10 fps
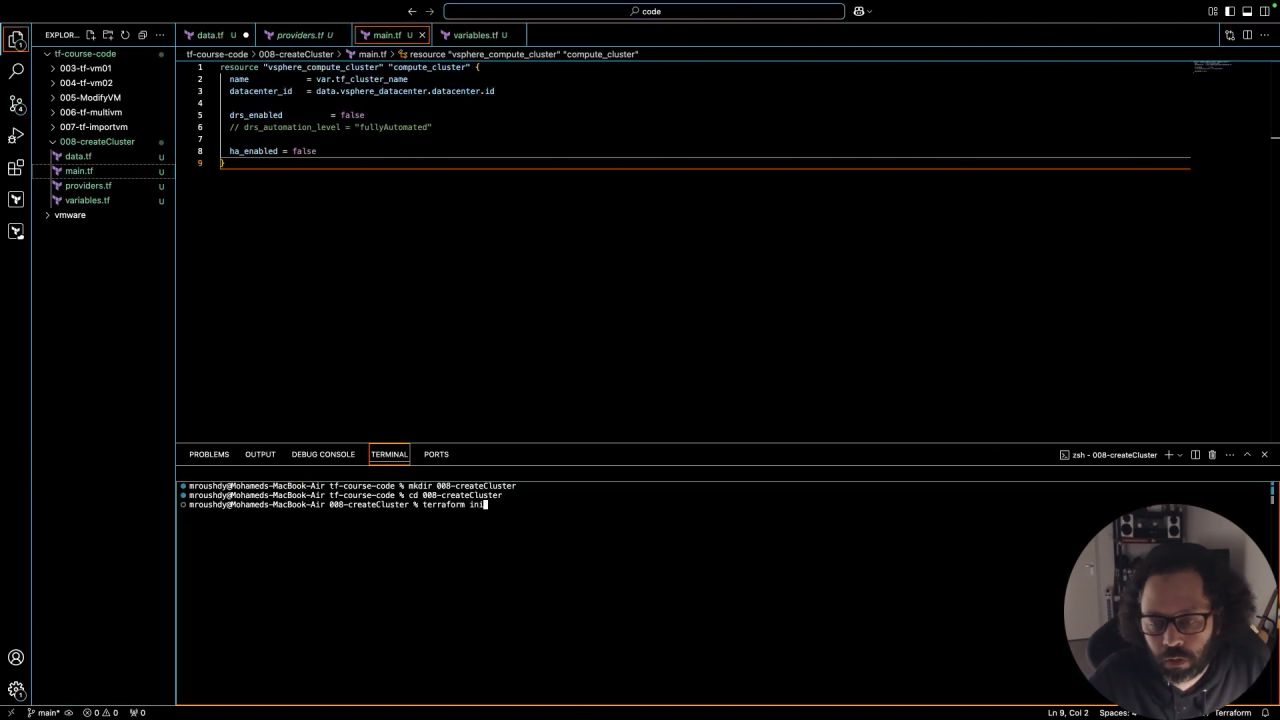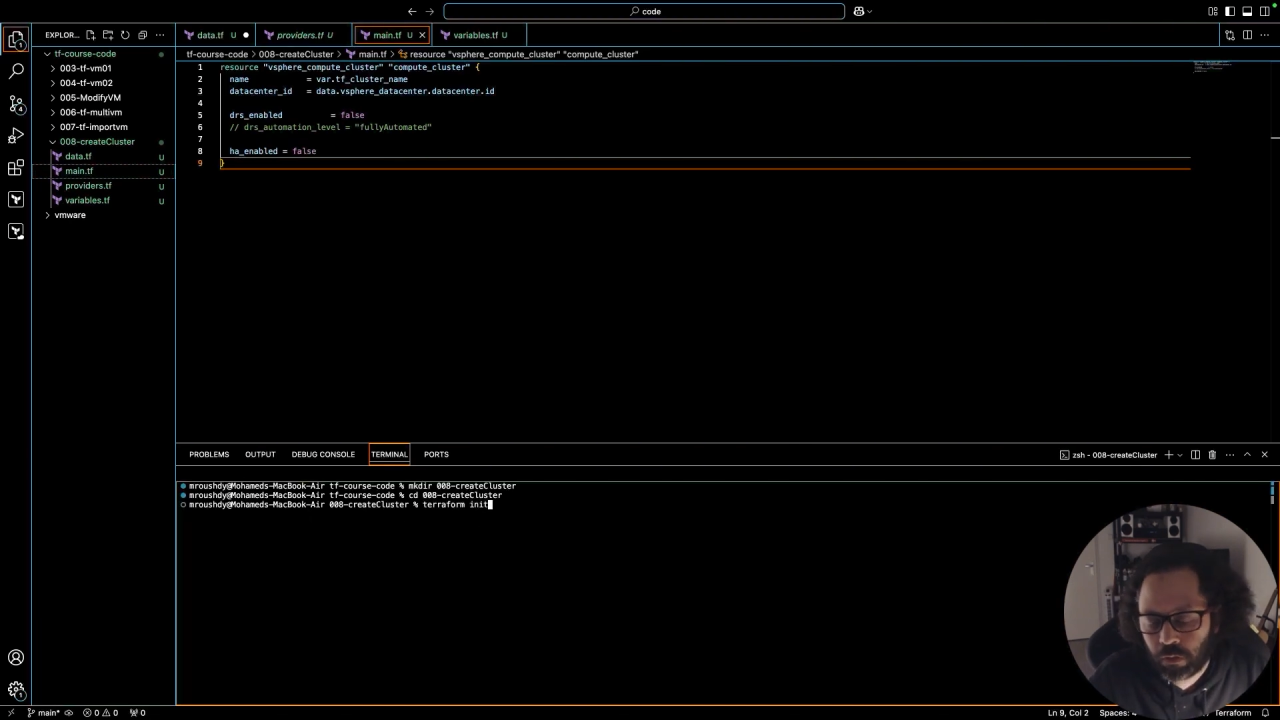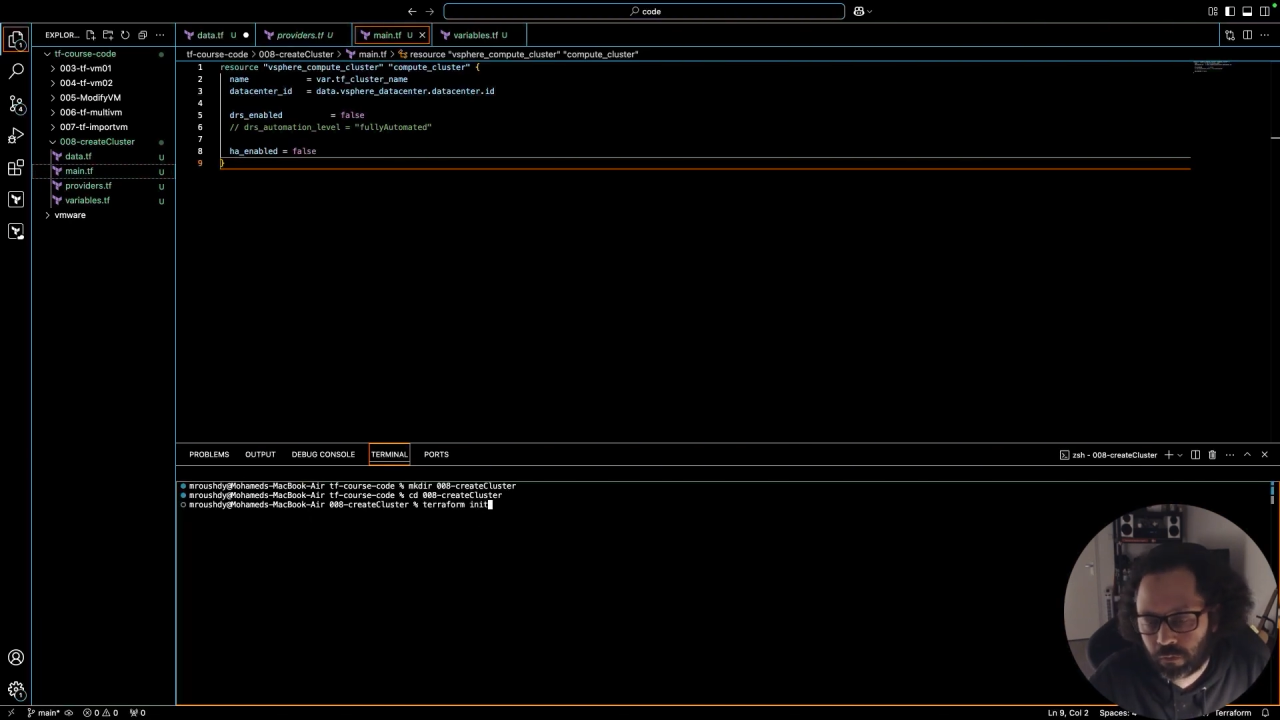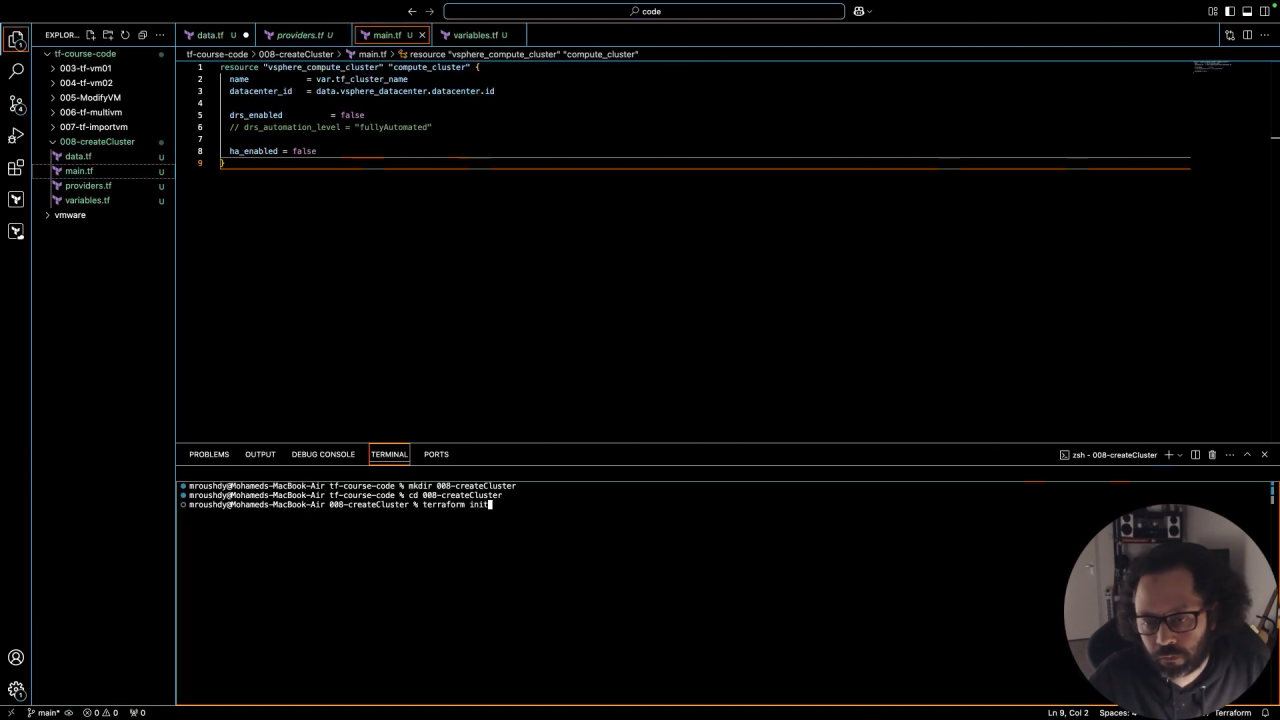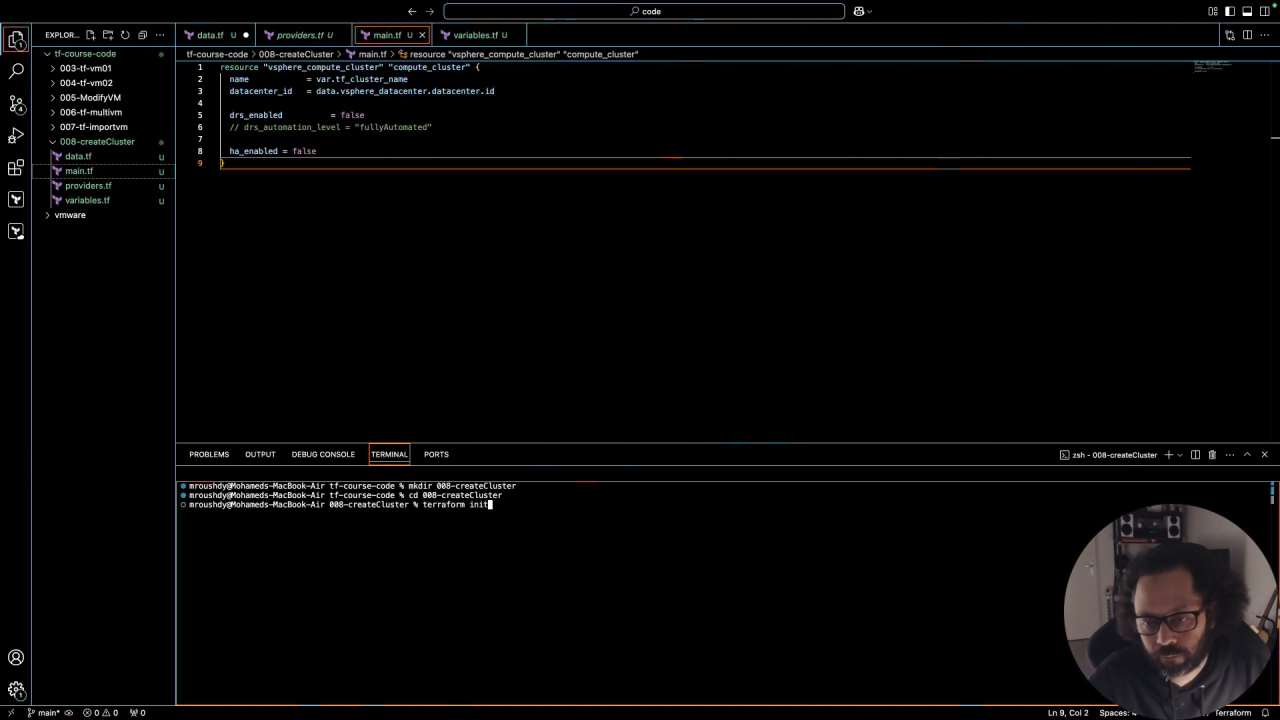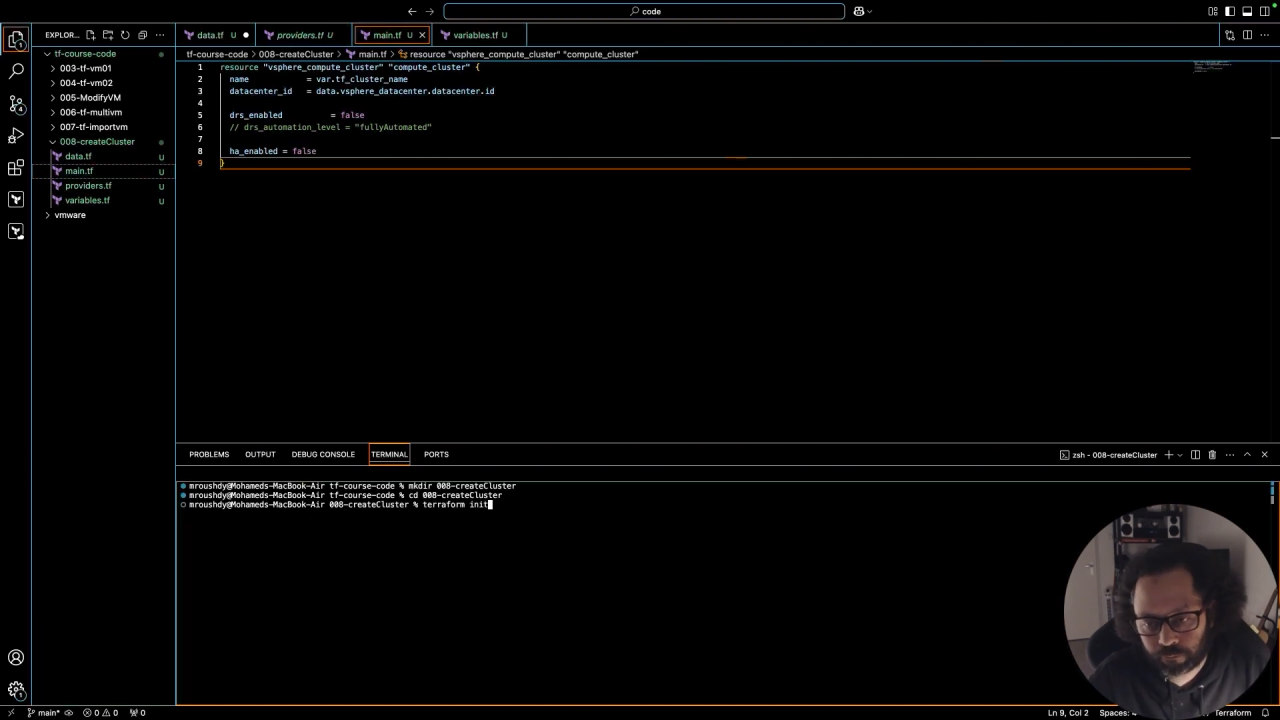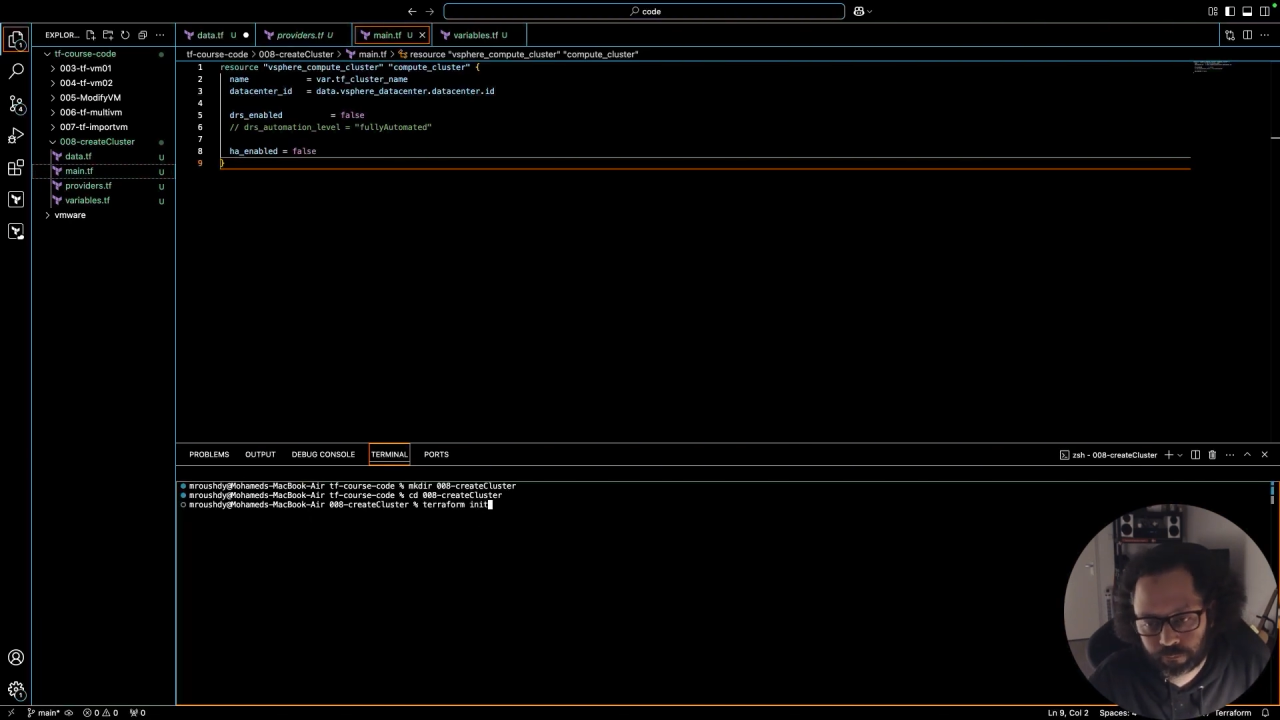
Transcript: init